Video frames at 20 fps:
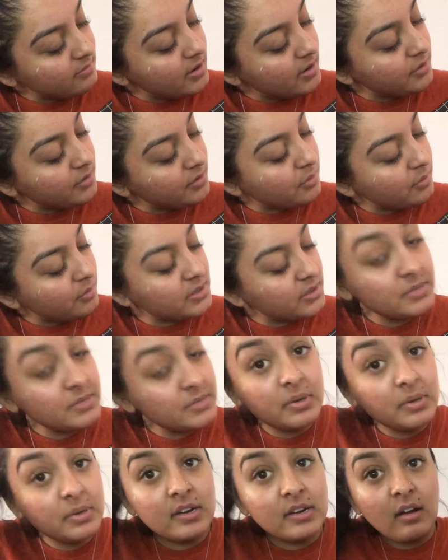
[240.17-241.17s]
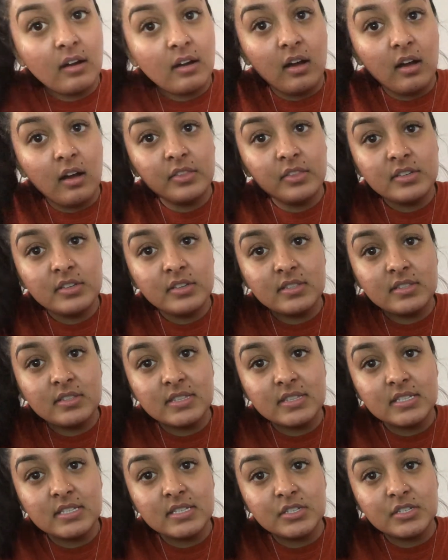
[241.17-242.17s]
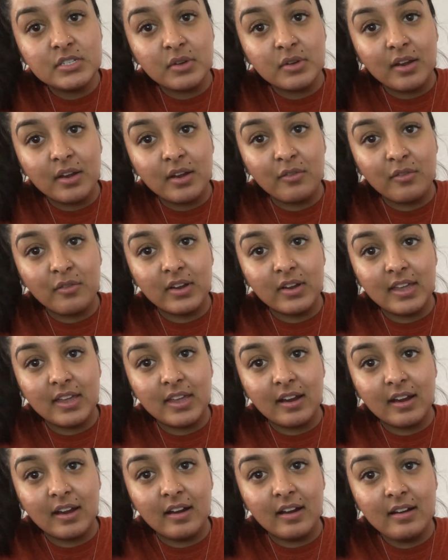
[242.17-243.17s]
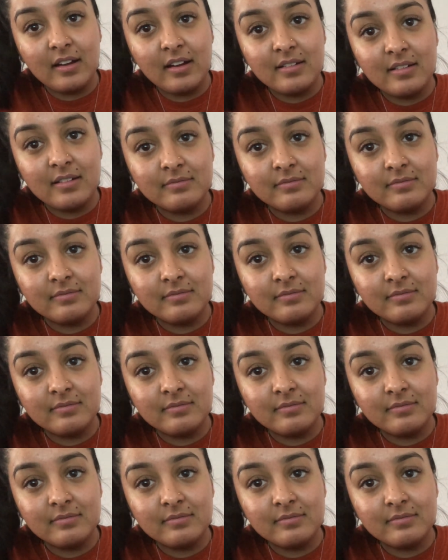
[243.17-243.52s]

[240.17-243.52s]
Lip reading: and you're going to put it on this string over here.